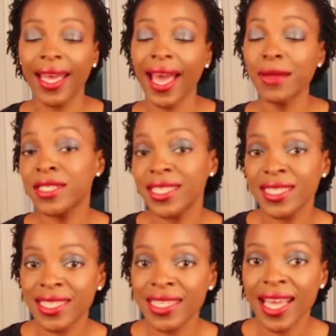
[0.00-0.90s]
I'm
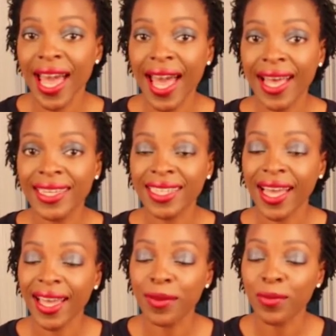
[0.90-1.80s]
ZeeZee, and
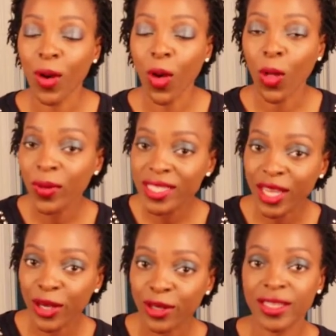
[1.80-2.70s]
I'm always
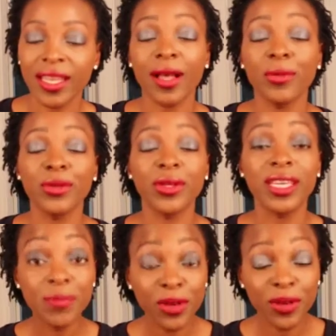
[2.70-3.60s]
here to help you
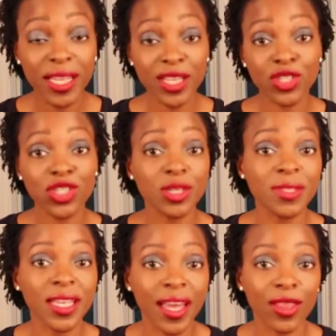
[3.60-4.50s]
keep your relationship
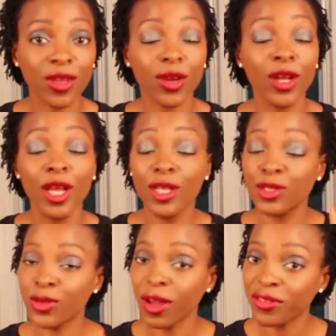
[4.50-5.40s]
together.
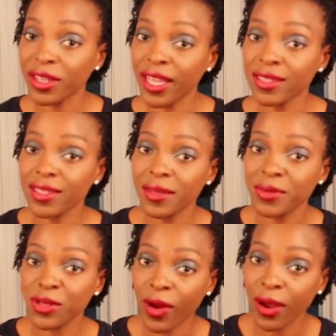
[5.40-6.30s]
Do not forget to
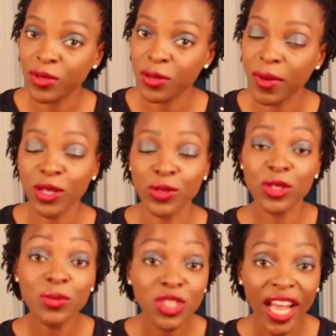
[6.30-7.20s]
subscribe to my
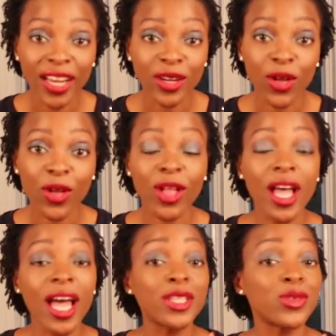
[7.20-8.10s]
YouTube channel.
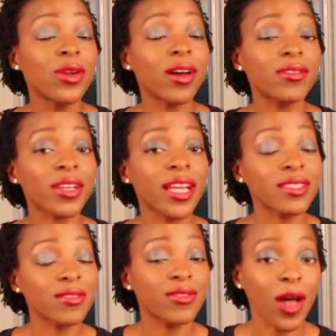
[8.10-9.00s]
Do not forget
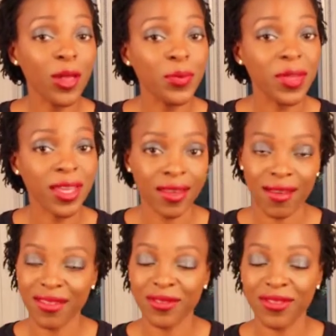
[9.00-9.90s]
to follow me
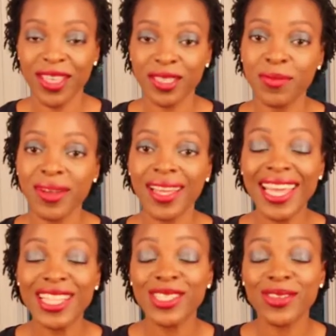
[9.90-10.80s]
on Facebook,
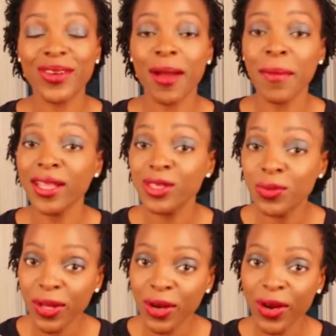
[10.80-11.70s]
Instagram, and
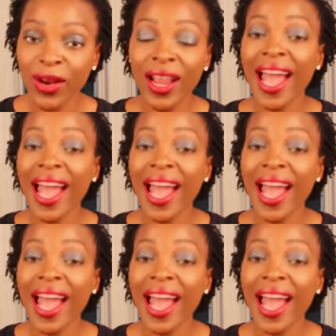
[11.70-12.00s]
Twitter